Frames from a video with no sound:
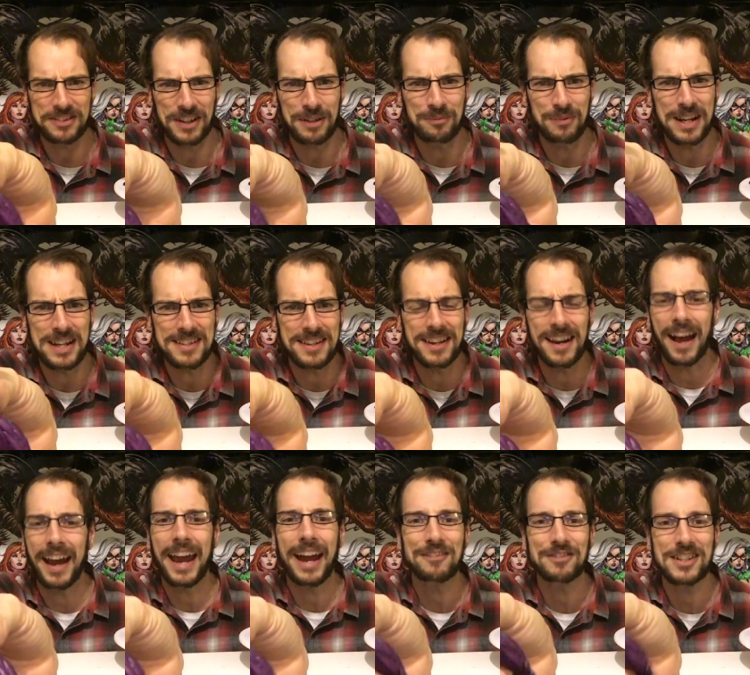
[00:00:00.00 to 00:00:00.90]
reason,
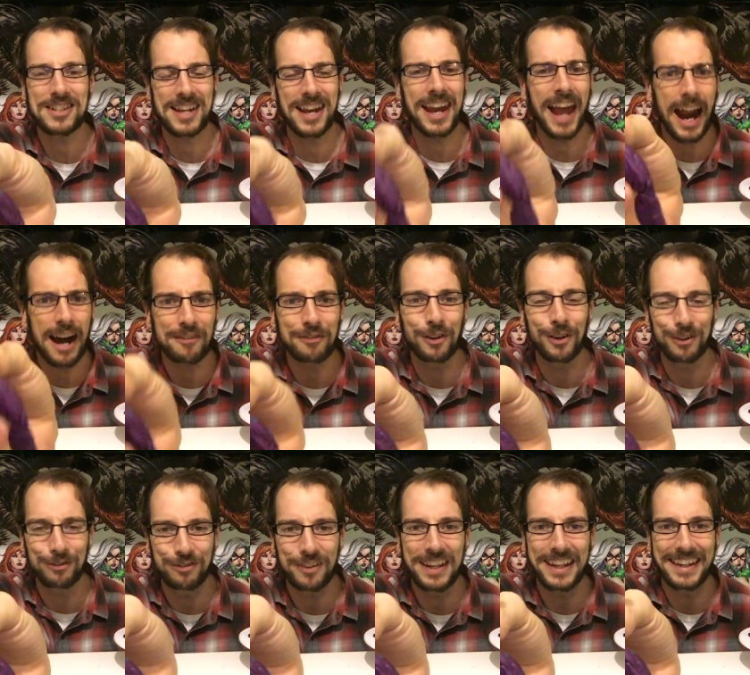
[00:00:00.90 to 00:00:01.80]
I have to say Avril
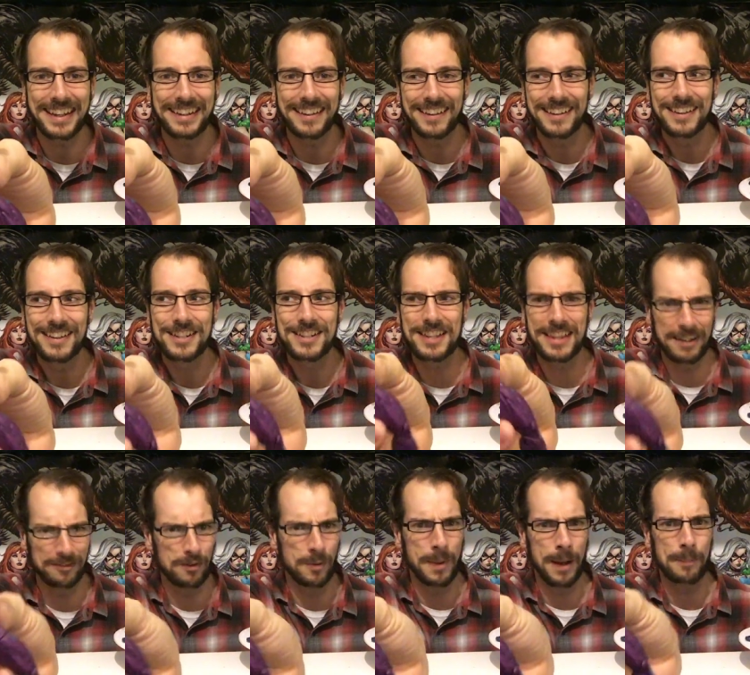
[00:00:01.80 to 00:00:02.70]
Lavigne to
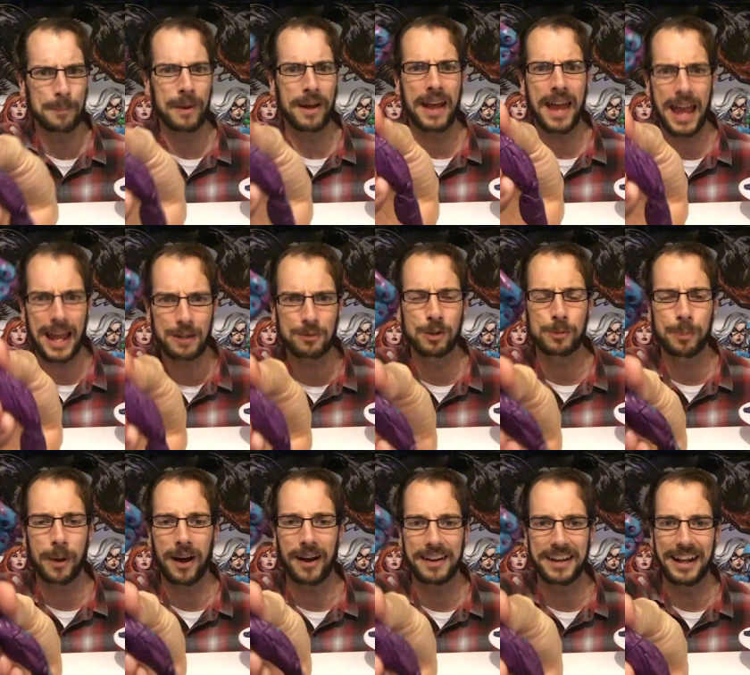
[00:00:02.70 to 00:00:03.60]
then remember Edward
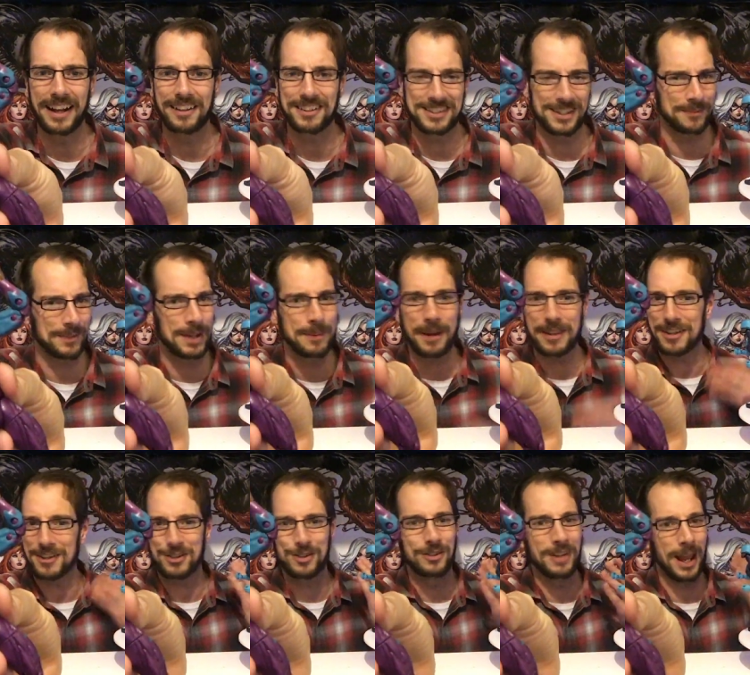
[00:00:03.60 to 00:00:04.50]
Parnell. Something about those
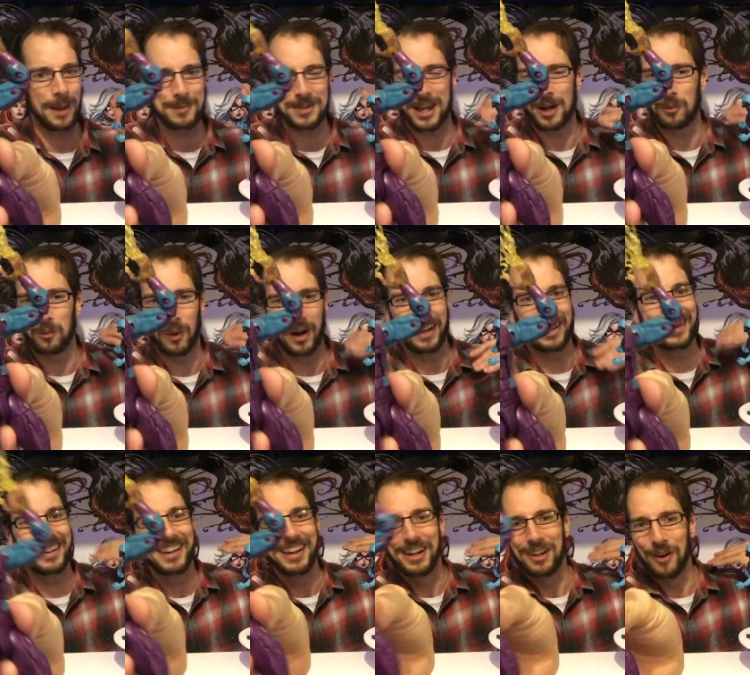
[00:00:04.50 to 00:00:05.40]
two names, like
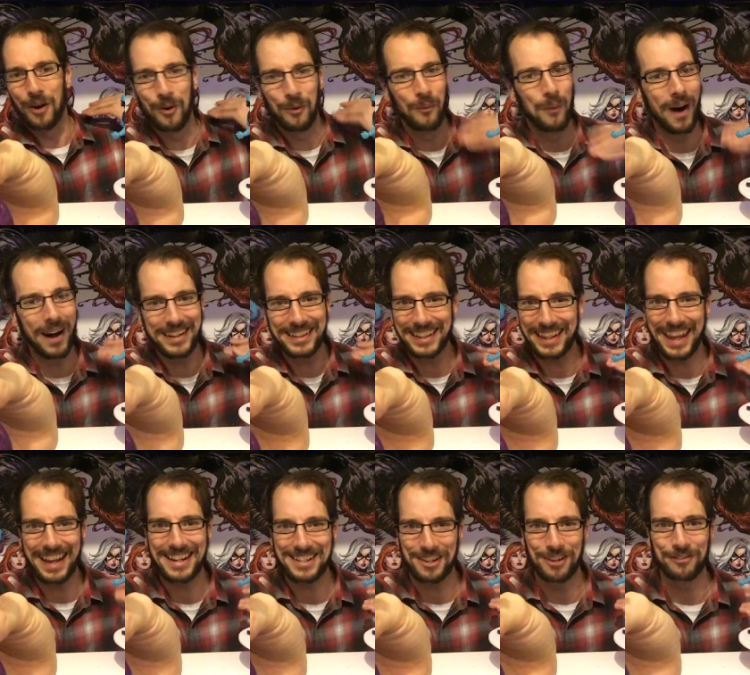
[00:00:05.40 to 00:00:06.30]
one
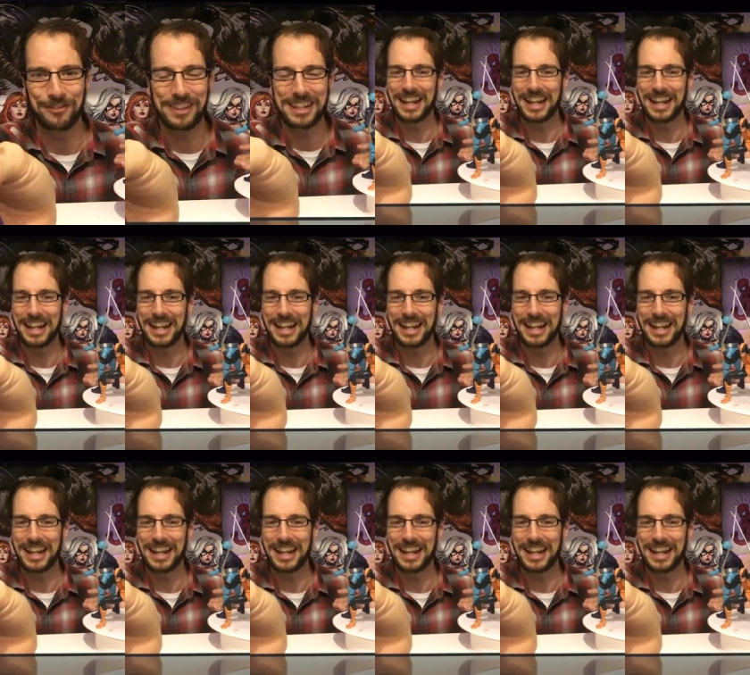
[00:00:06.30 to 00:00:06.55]
kicks off the